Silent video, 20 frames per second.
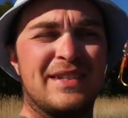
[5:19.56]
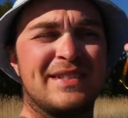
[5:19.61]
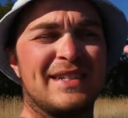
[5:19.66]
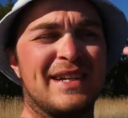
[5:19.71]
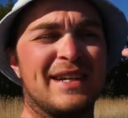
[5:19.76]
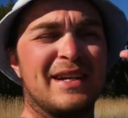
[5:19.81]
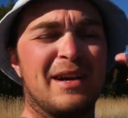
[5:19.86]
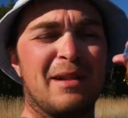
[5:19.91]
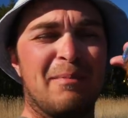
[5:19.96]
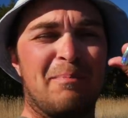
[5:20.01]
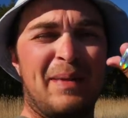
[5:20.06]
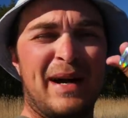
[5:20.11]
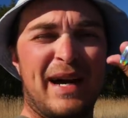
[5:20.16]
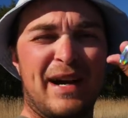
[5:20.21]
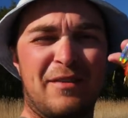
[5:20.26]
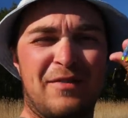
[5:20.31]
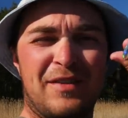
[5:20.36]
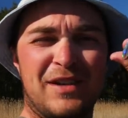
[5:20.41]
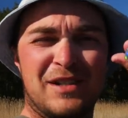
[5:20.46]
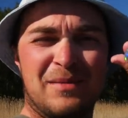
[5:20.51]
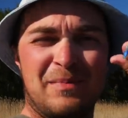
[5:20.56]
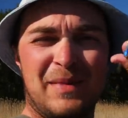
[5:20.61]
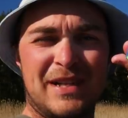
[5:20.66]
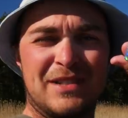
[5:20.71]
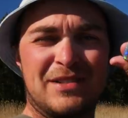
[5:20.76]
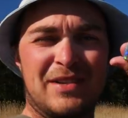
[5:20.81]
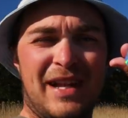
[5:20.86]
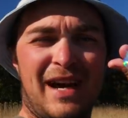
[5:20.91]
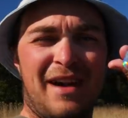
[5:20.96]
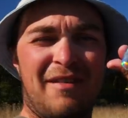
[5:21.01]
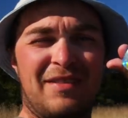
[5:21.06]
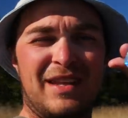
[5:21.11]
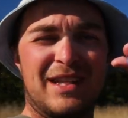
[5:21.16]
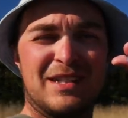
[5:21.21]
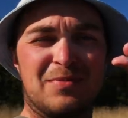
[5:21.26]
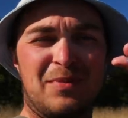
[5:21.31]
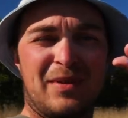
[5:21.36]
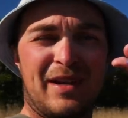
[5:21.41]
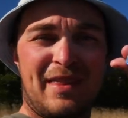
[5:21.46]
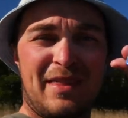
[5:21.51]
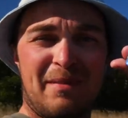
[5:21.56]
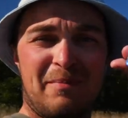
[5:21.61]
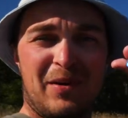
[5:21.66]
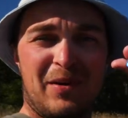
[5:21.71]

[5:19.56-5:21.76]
single pike fisherman should have this one in the